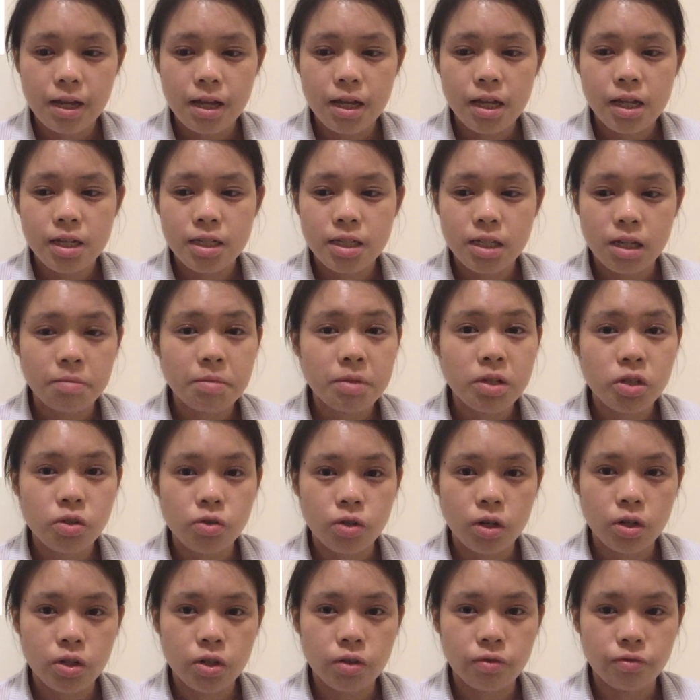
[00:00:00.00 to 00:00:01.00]

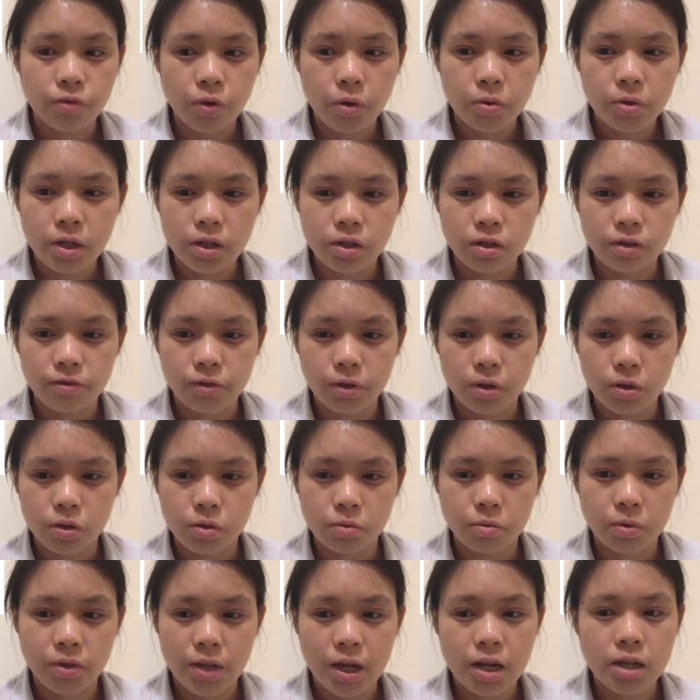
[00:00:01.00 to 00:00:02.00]
Semi-structured phone interviews
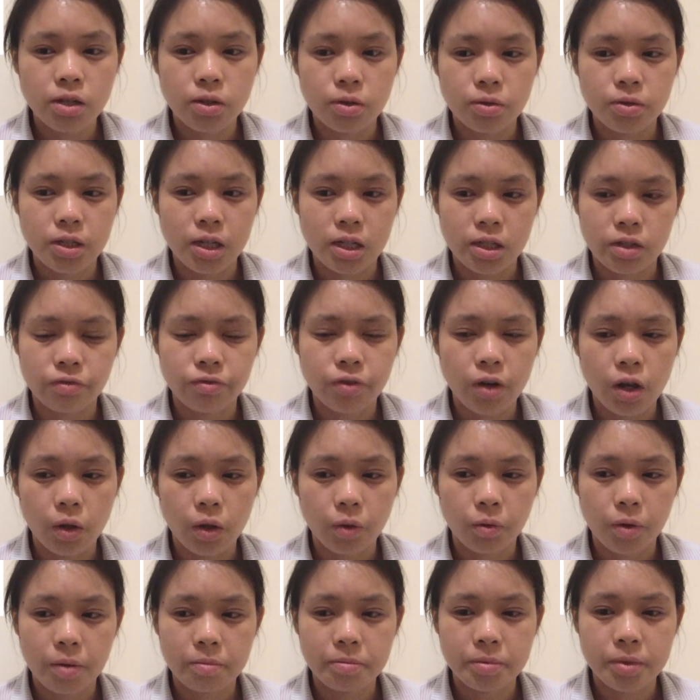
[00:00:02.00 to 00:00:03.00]
were then used as a
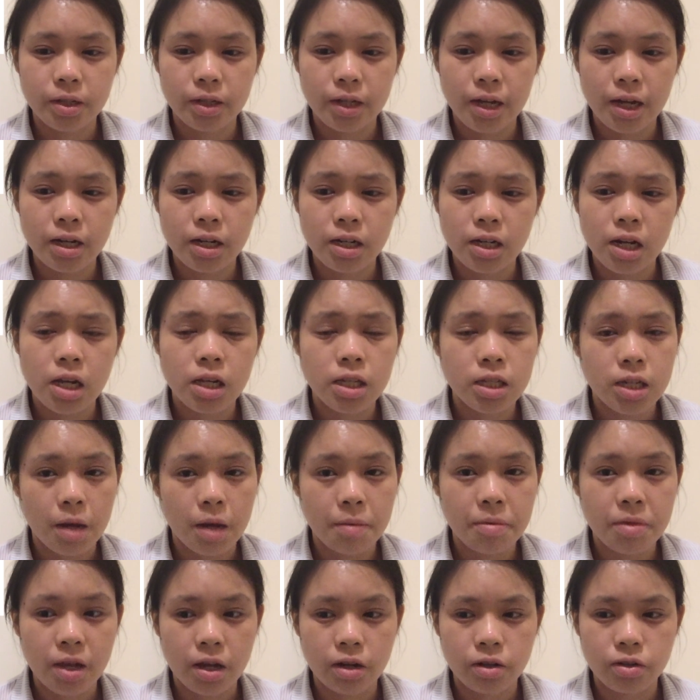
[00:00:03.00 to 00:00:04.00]
follow-up to gain an
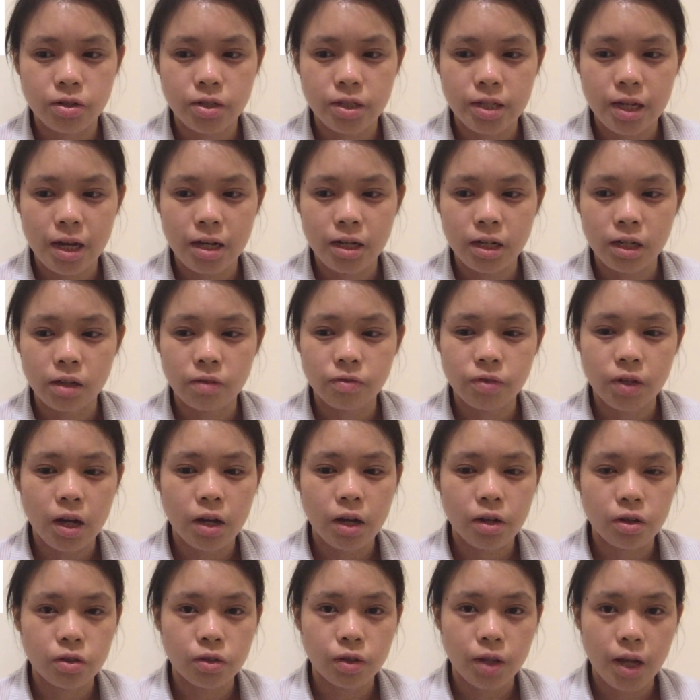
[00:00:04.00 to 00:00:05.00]
in-depth understanding of the
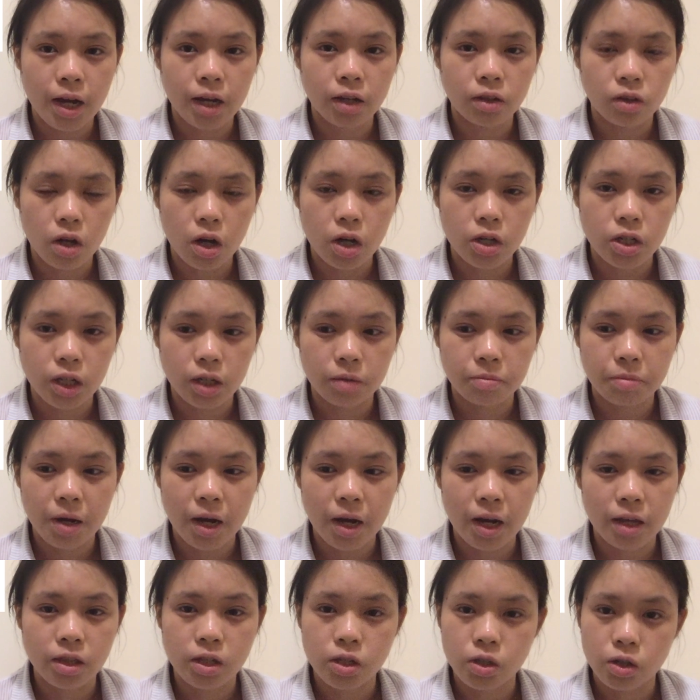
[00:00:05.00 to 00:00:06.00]
underlying logic
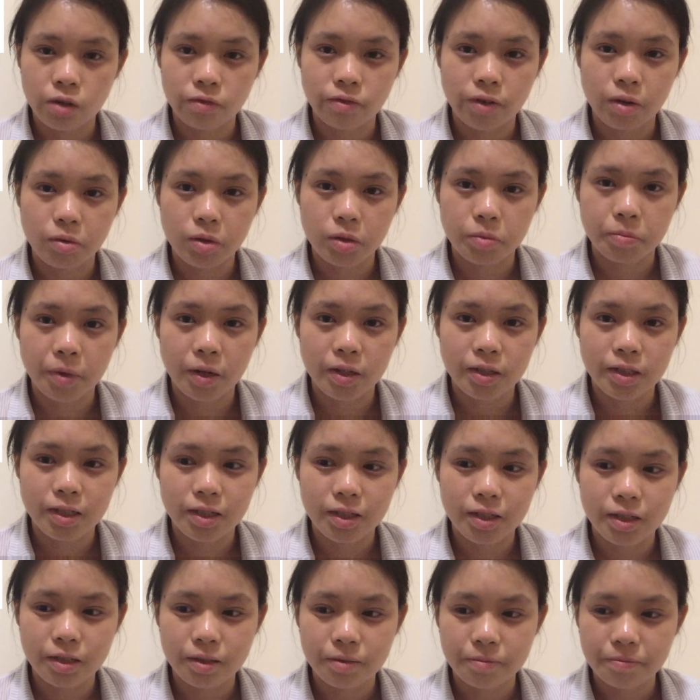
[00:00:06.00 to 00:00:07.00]
behind the survey
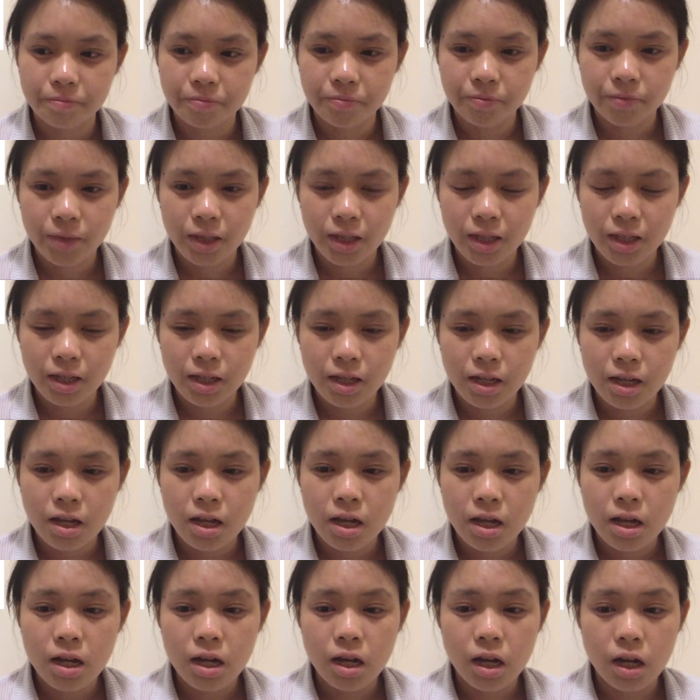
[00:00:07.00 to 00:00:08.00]
responses.
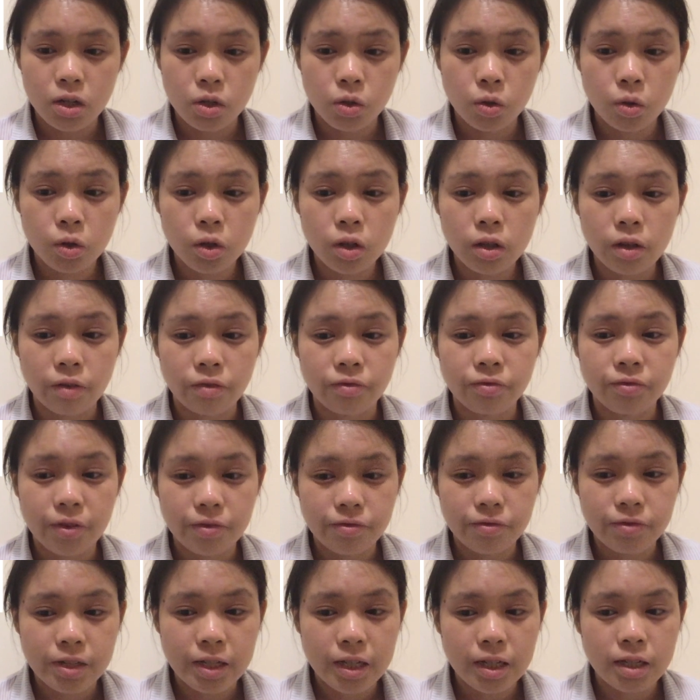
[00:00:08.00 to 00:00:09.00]
A total of
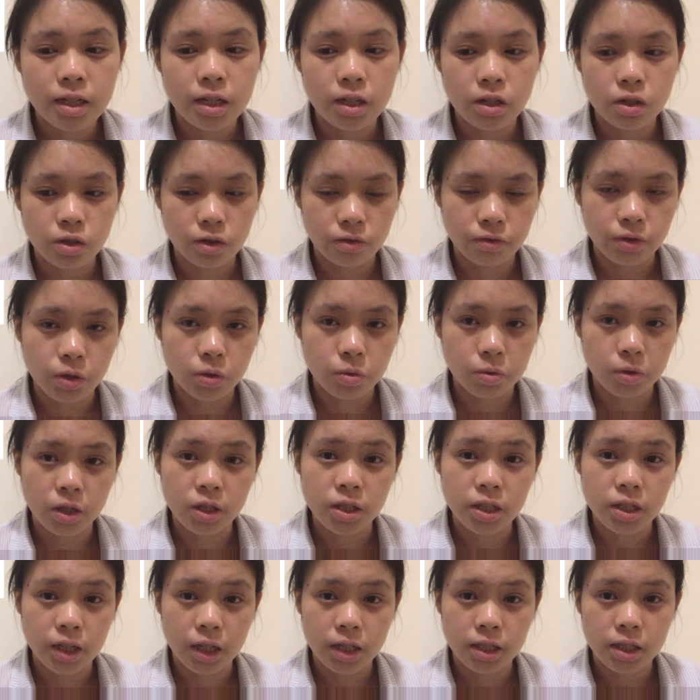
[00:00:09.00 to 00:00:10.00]
15 interviews were
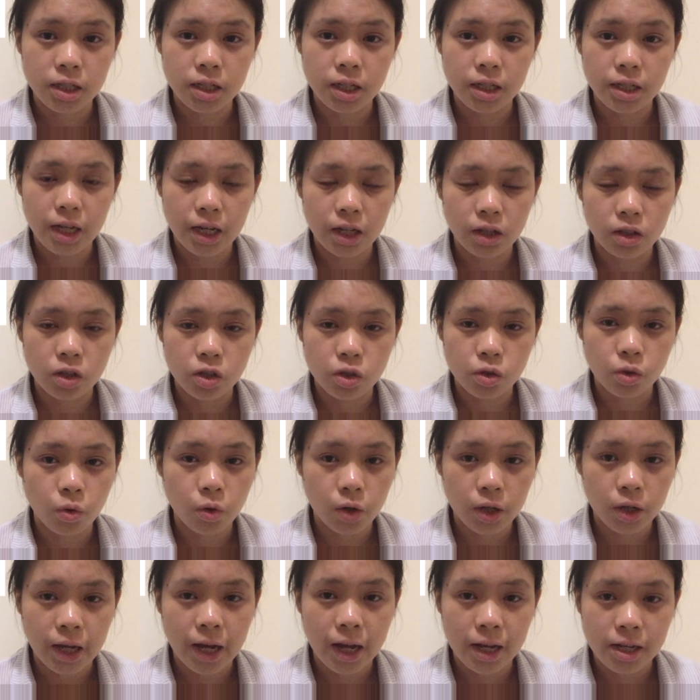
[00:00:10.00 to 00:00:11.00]
conducted in English or
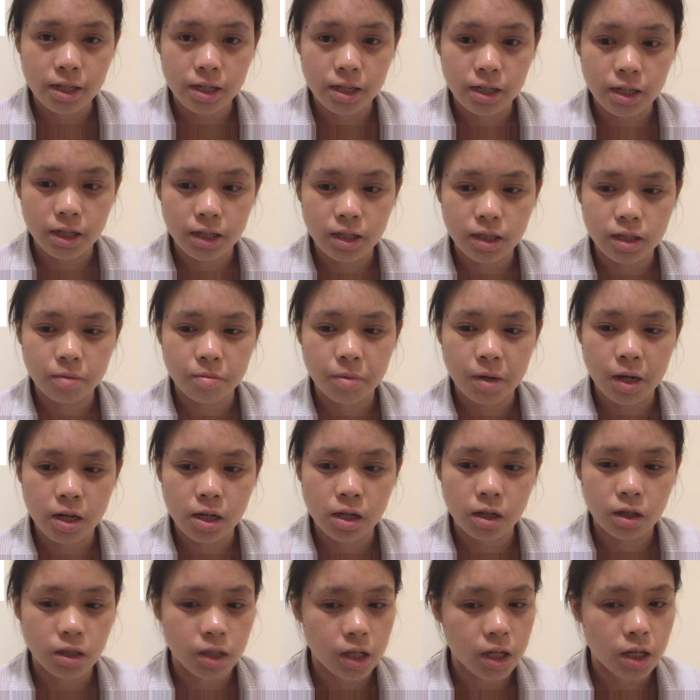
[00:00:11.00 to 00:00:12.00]
Cantonese, depending
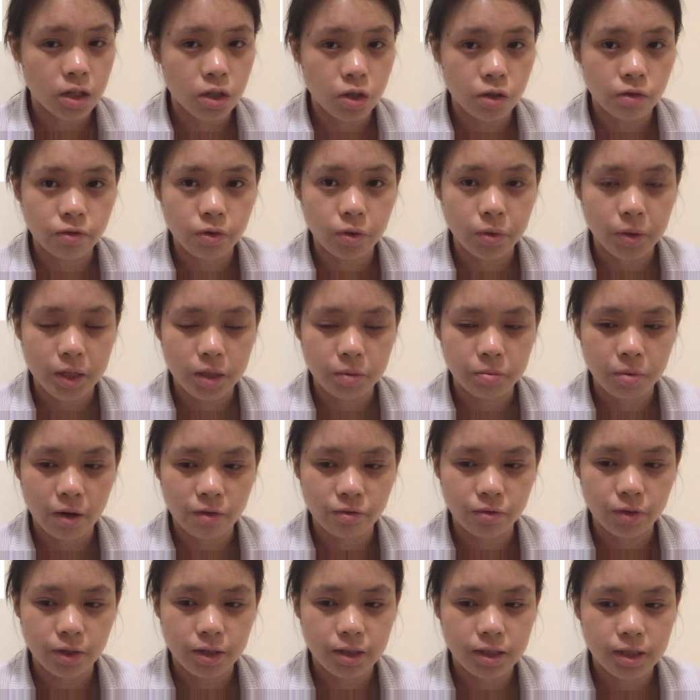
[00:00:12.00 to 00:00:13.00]
on the interviewee's
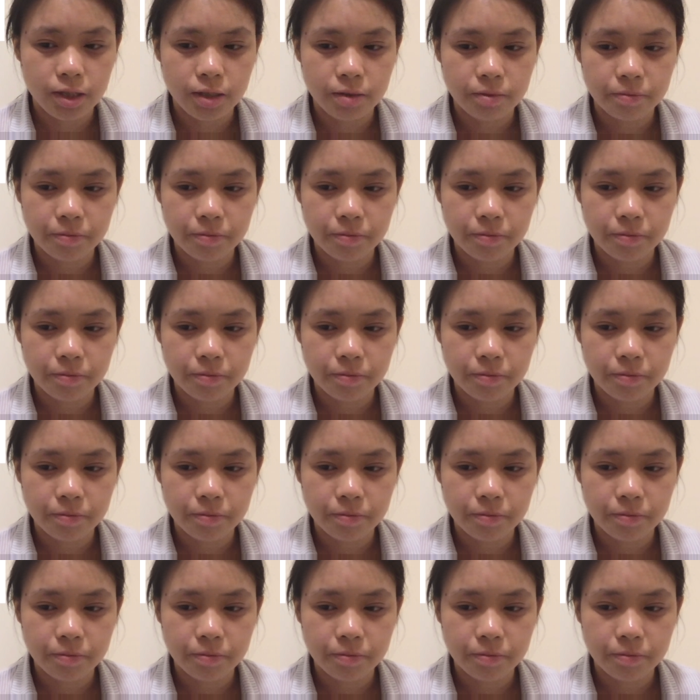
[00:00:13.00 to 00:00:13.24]
preference.